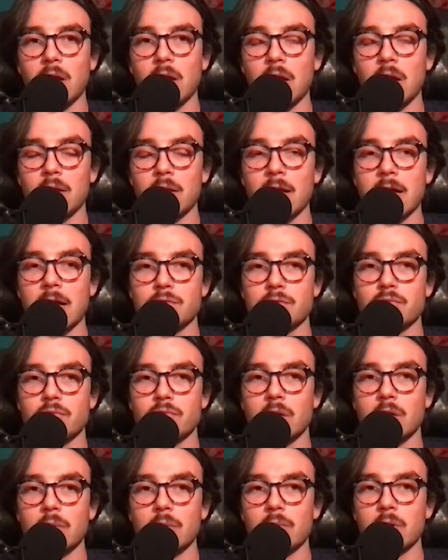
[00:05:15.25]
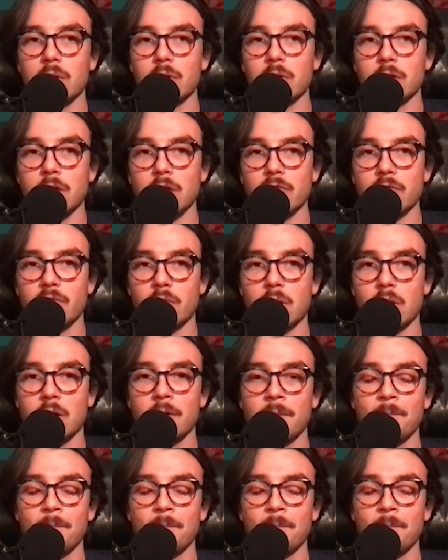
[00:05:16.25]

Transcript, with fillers: and that's what we're looking for.